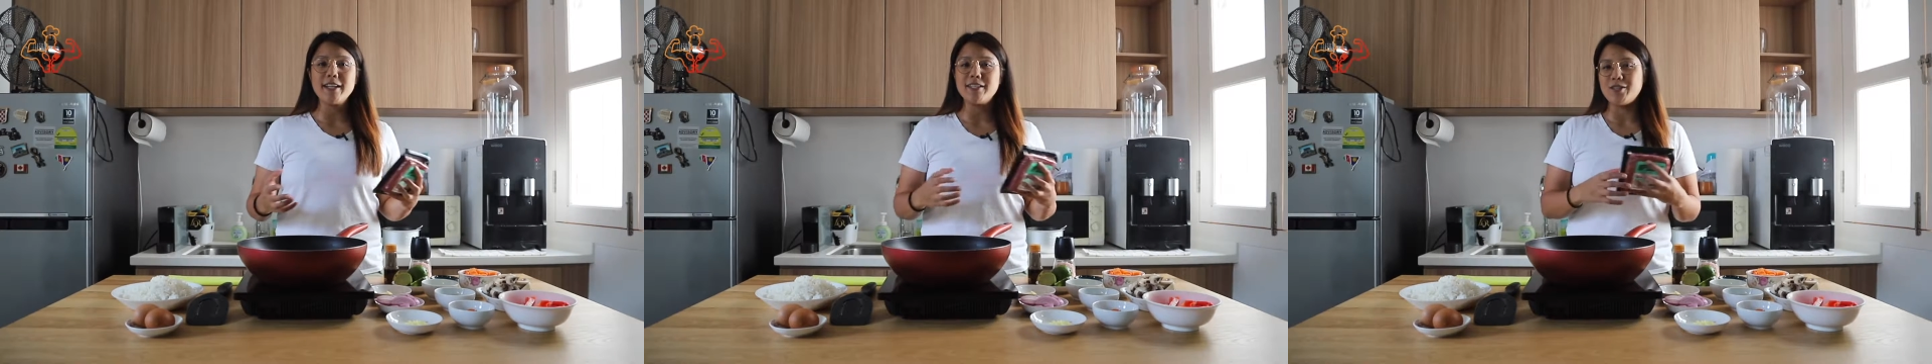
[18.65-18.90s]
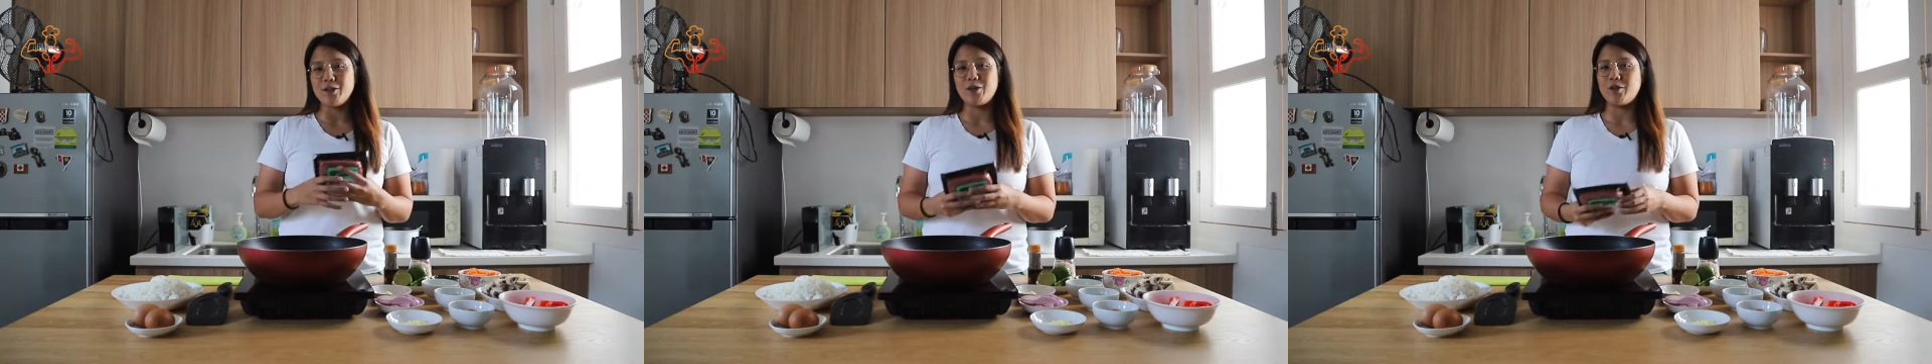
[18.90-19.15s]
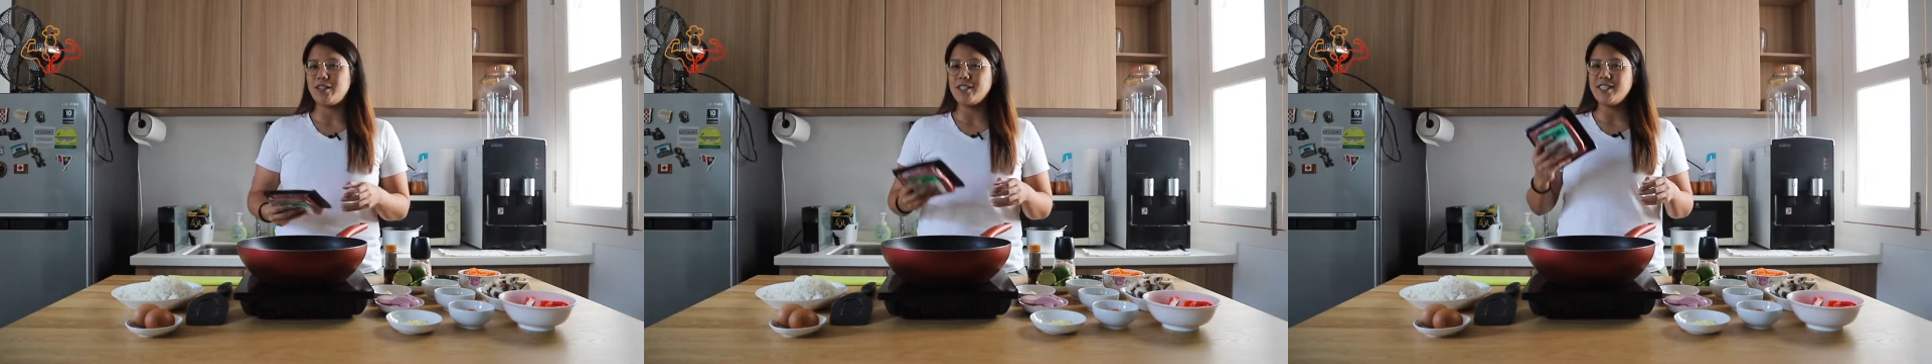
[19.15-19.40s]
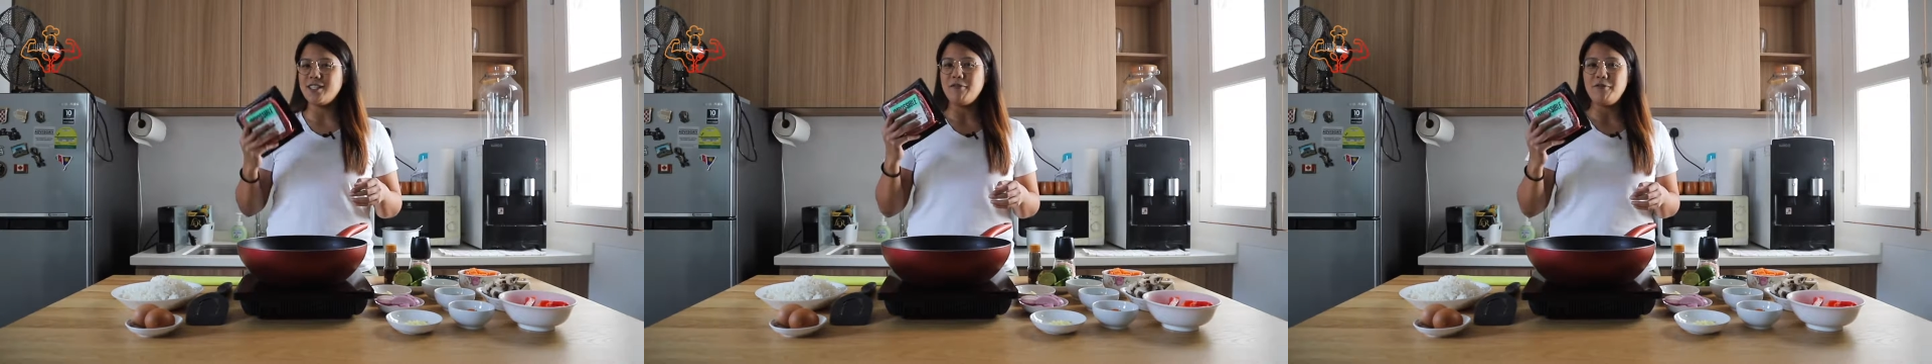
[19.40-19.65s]
So this
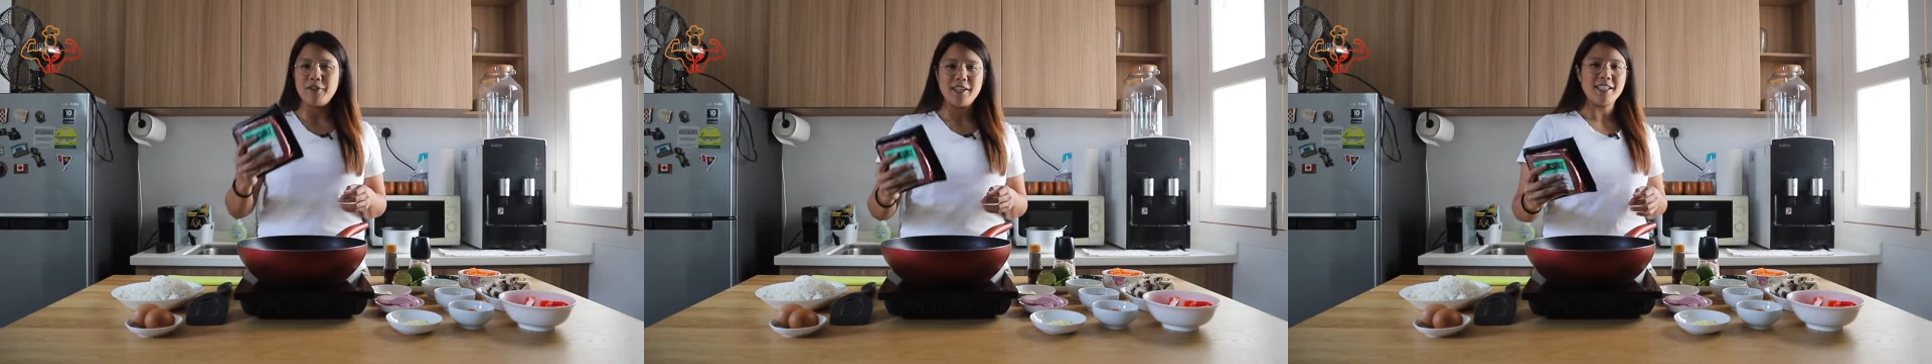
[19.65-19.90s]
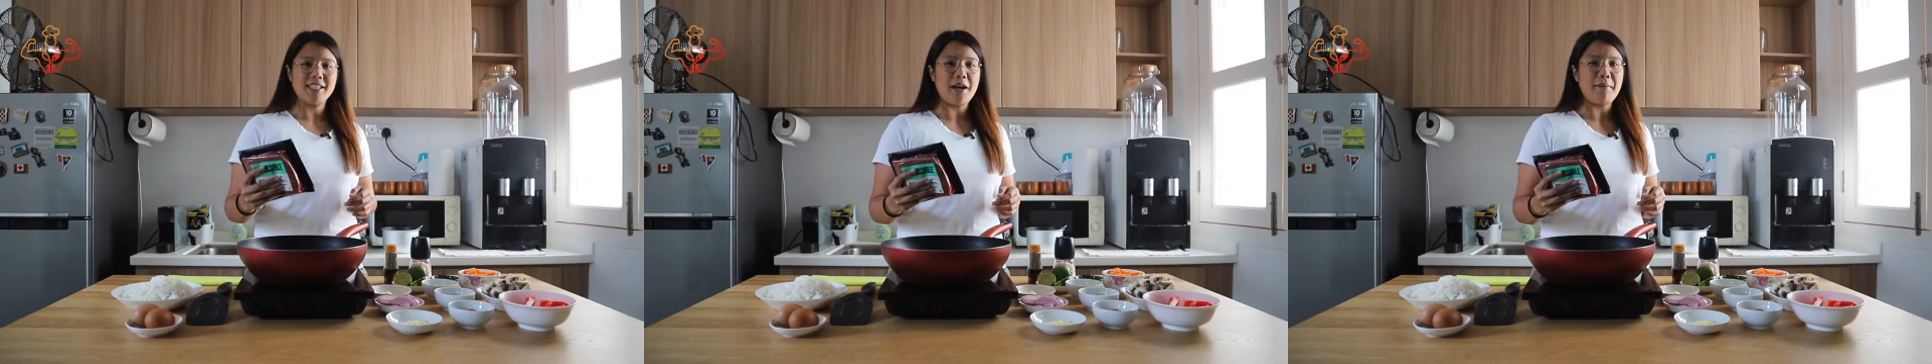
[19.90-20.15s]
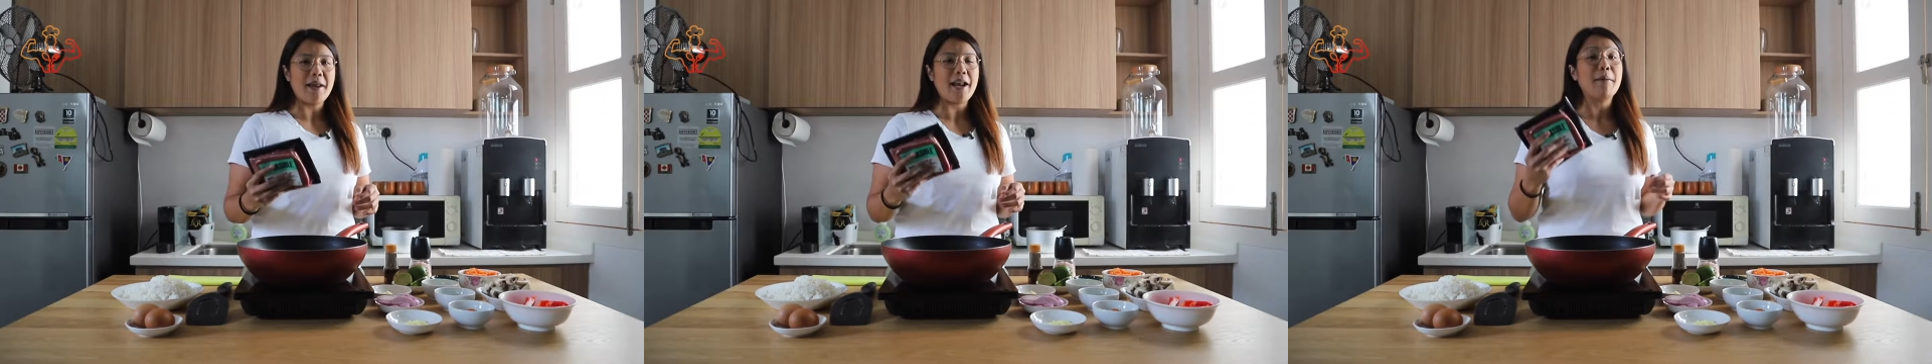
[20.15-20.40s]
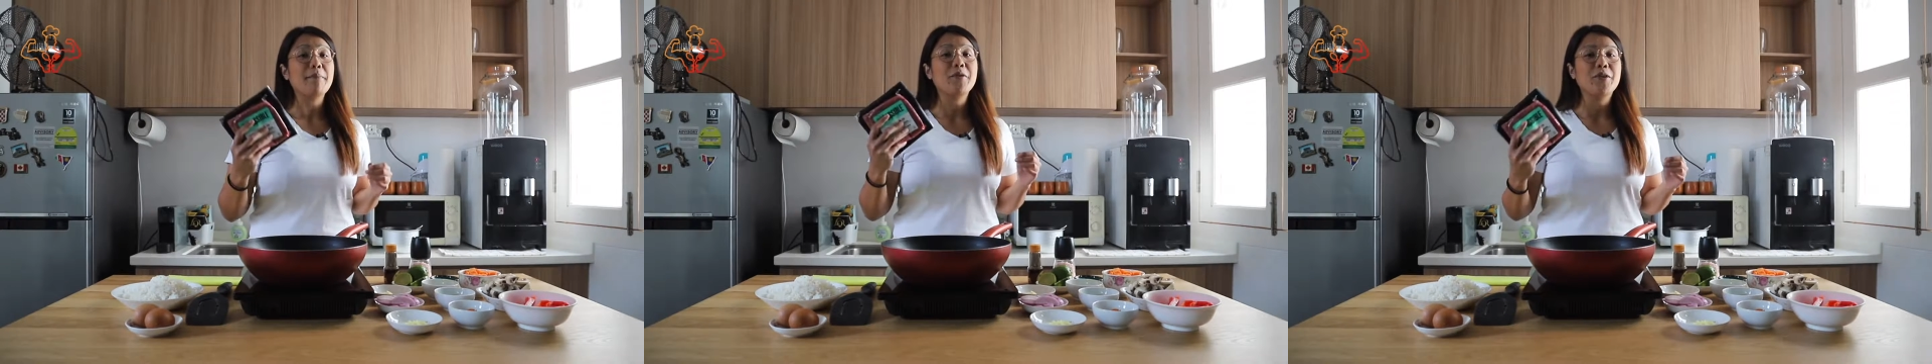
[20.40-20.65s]
is the first time that
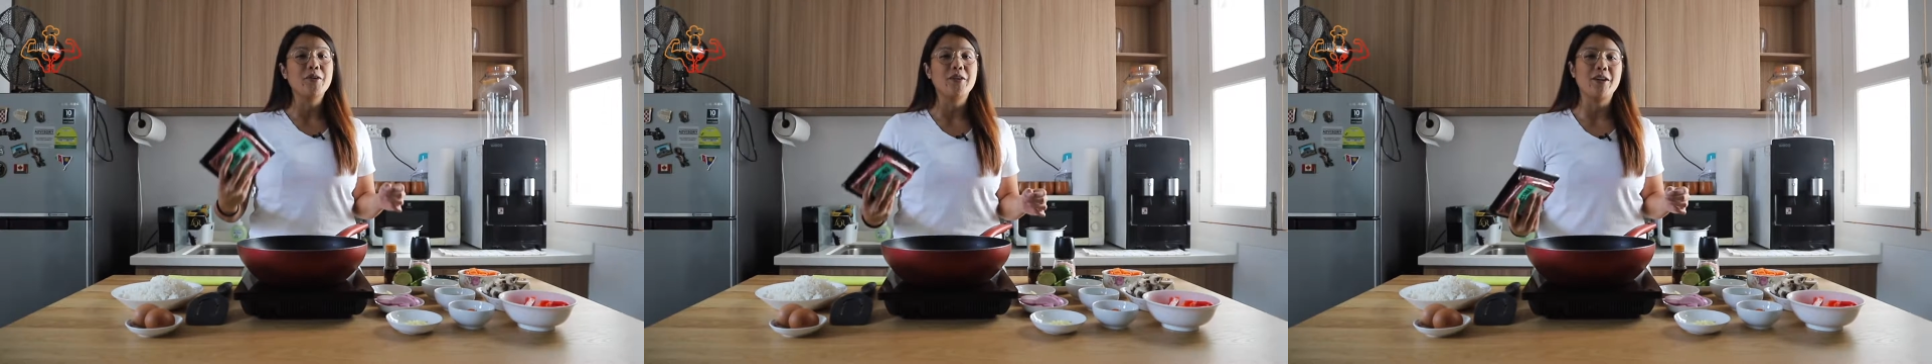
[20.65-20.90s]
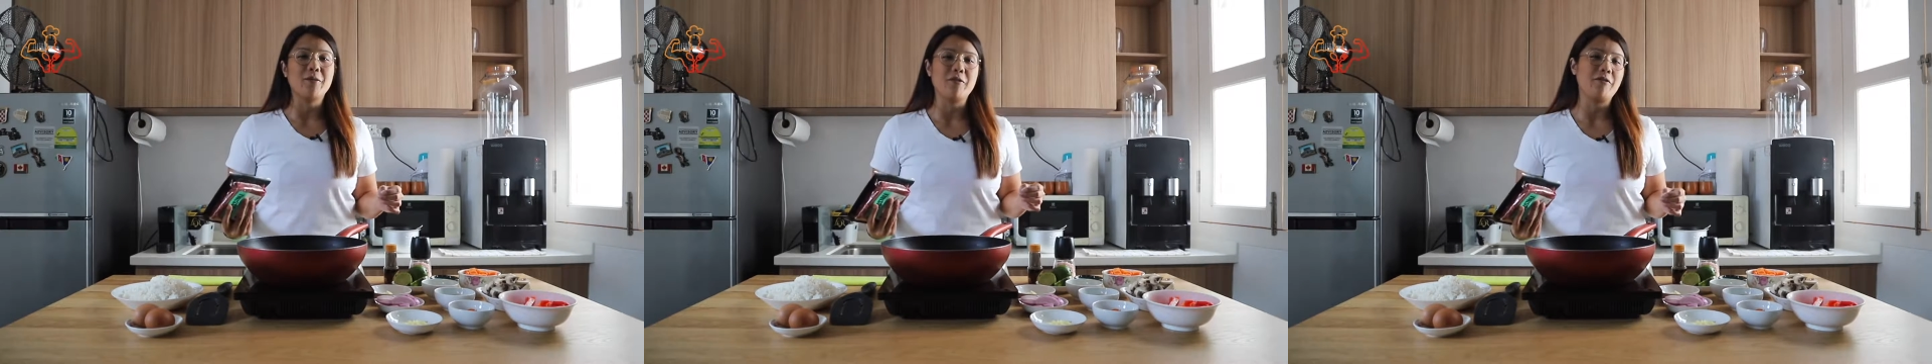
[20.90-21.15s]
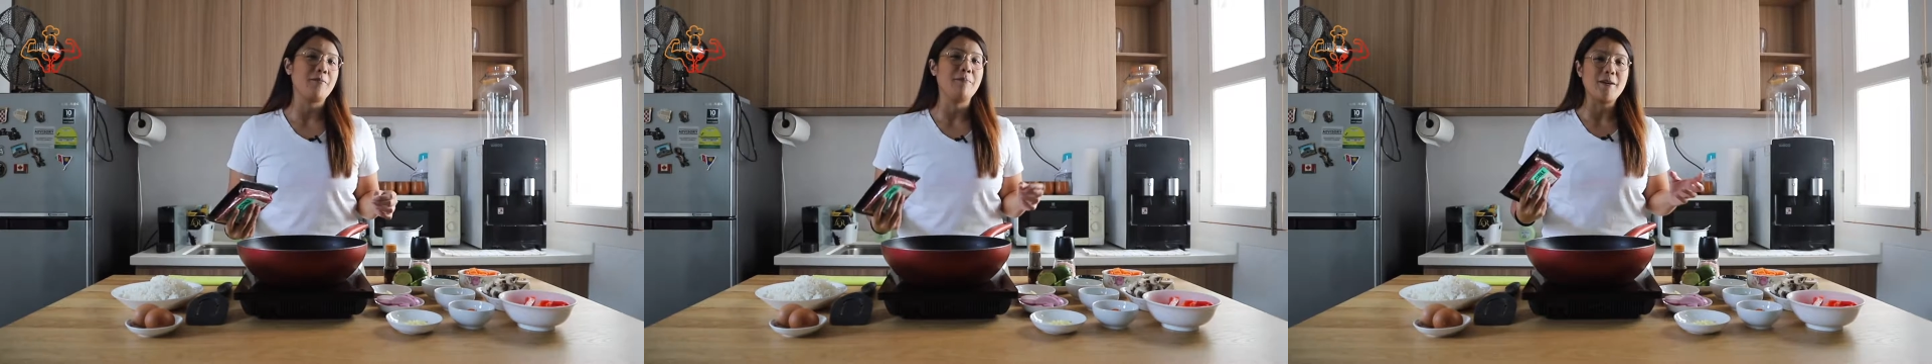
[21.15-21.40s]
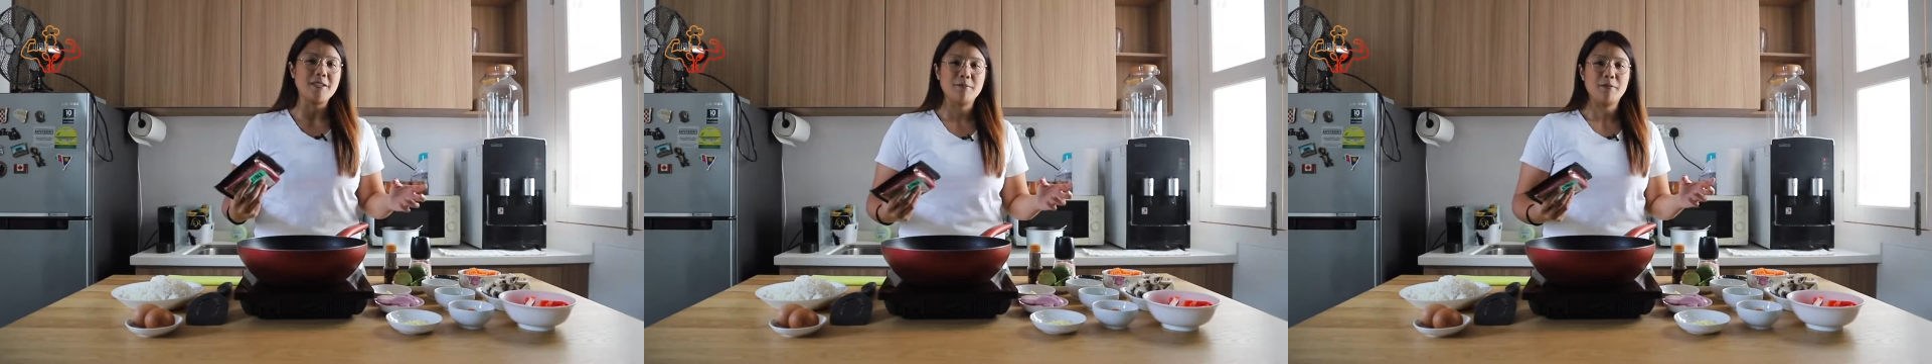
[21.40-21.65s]
I'm cooking with
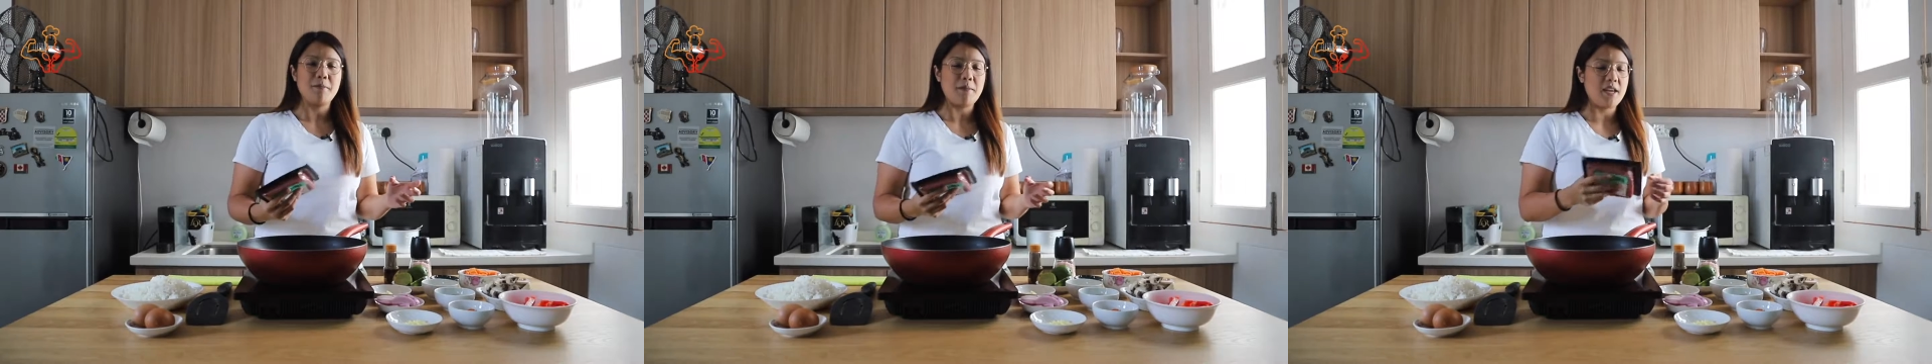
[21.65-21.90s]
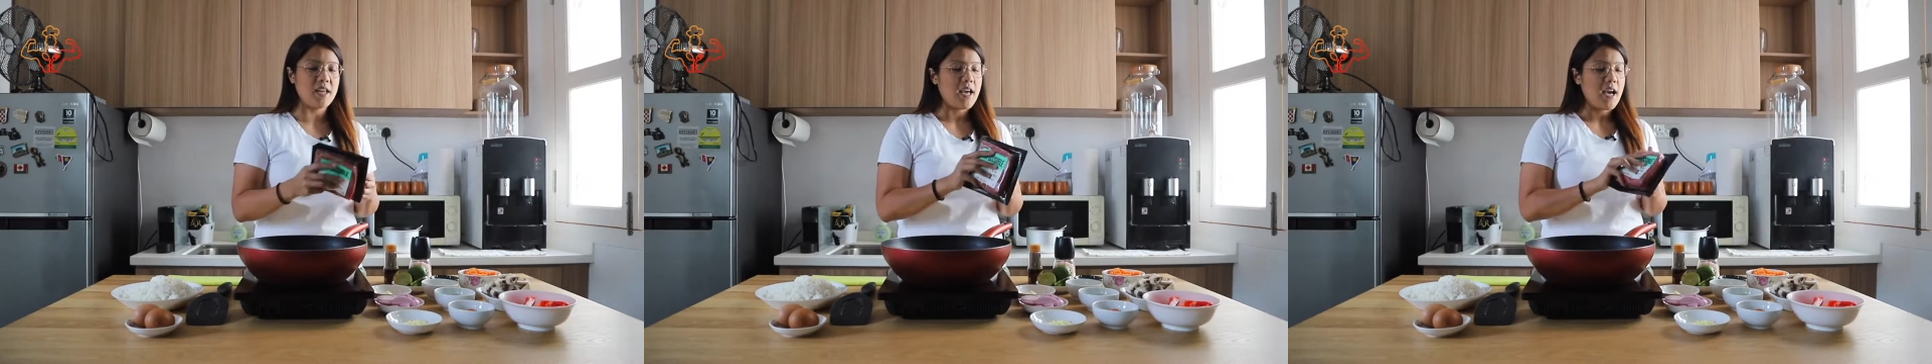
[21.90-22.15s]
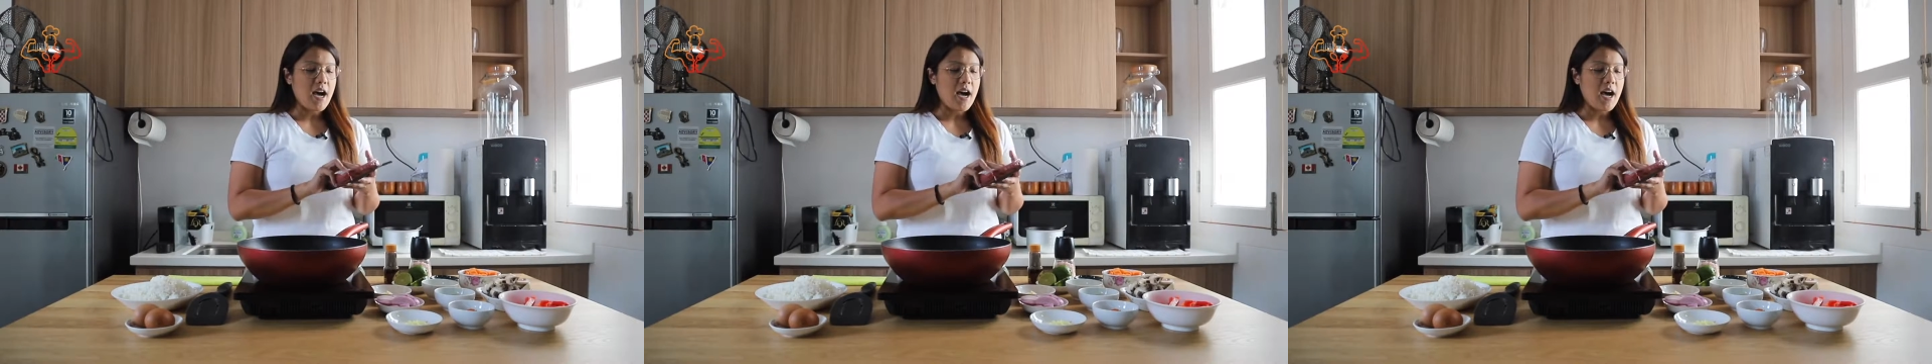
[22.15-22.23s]
impossible meat